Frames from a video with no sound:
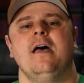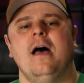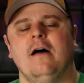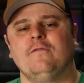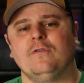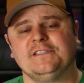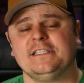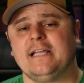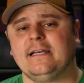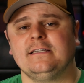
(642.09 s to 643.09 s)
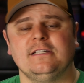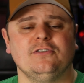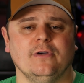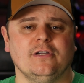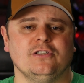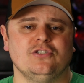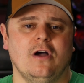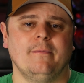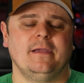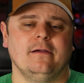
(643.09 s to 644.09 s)
Of course, the Denon did do a good
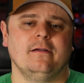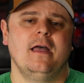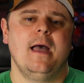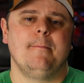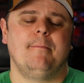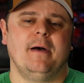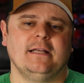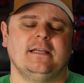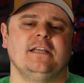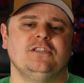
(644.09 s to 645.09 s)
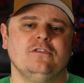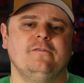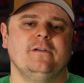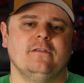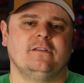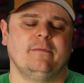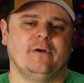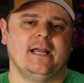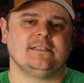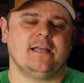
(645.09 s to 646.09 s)
job here, but I do feel that the
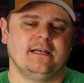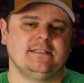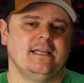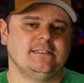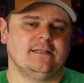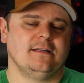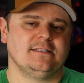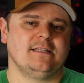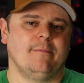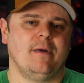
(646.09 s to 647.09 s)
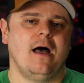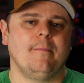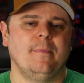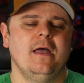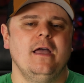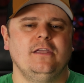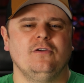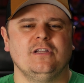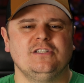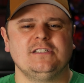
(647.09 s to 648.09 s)
Marantz kind of takes it a step up. You
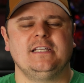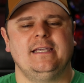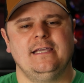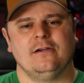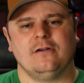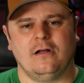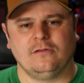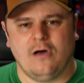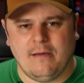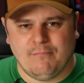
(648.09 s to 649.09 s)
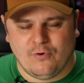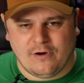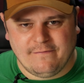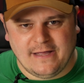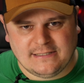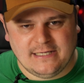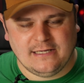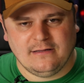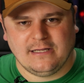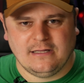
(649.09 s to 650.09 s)
can just hear a lot more of that
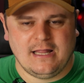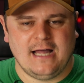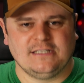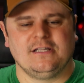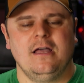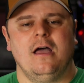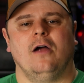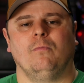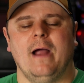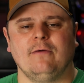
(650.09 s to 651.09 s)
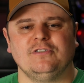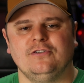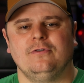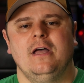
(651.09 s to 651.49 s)
tinkling glass around you.